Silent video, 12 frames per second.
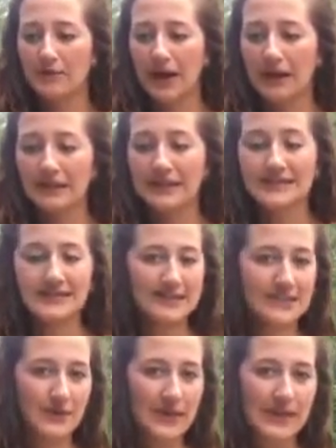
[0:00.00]
by
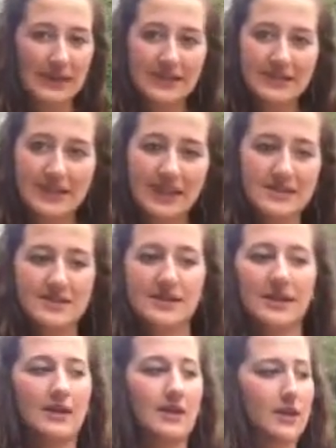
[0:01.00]
listening to what He says and,
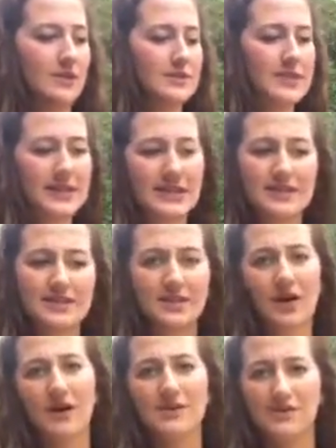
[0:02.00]
like, you know, digging into
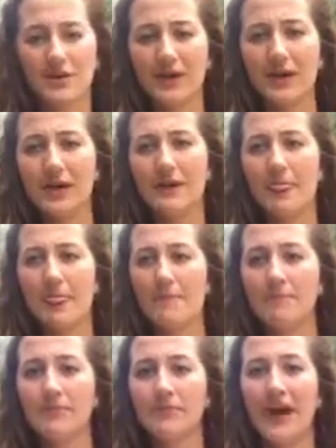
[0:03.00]
God's Word,
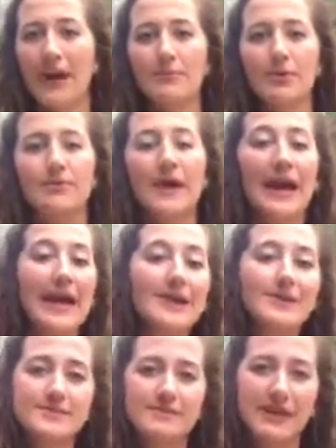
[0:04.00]
that
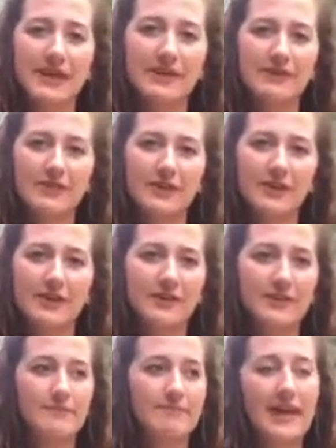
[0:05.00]
prepares me for
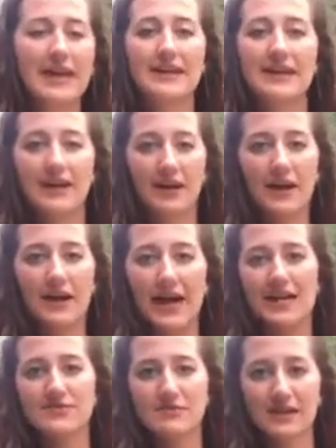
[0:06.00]
the man that God
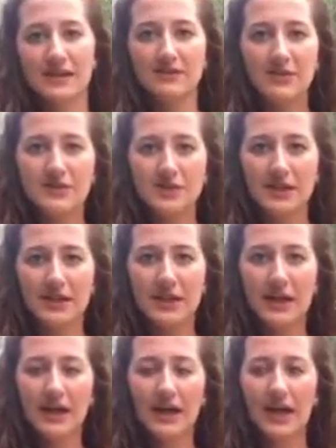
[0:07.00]
has for me in the future.
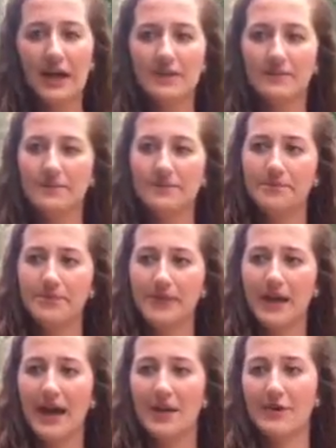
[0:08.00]

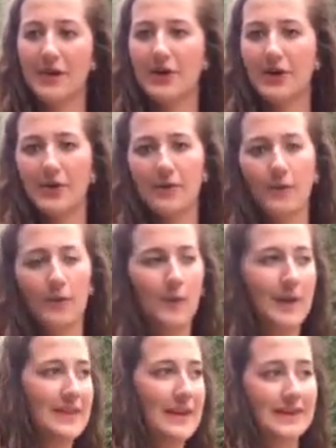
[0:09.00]
I don't know
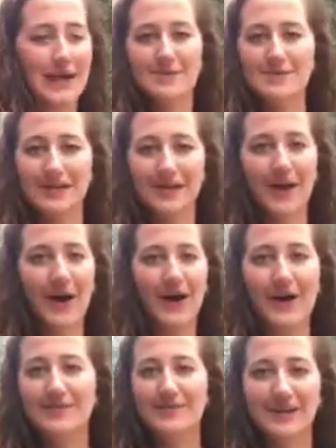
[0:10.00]
when that time's going to
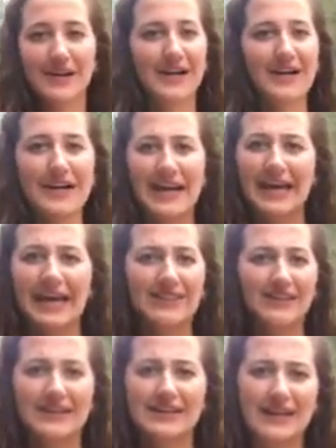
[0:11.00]
come or
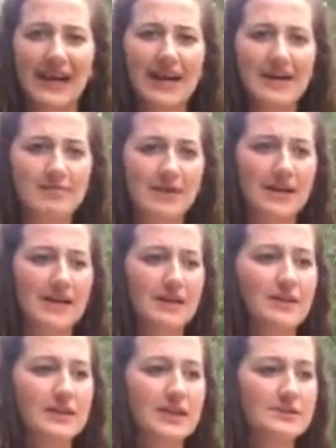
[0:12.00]
anything like that, but I
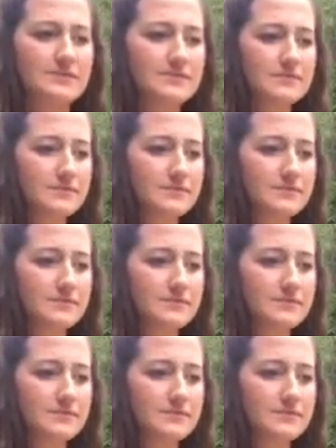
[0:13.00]
know that